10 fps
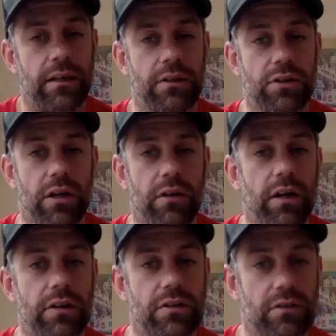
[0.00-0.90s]
in the show
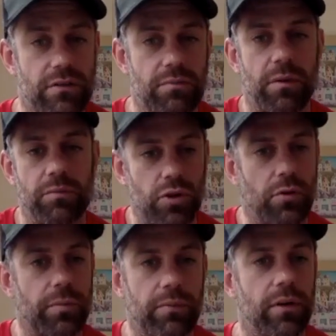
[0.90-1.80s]
notes because i'm sure
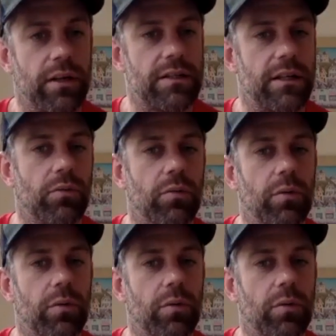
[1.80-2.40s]
people yeah, listening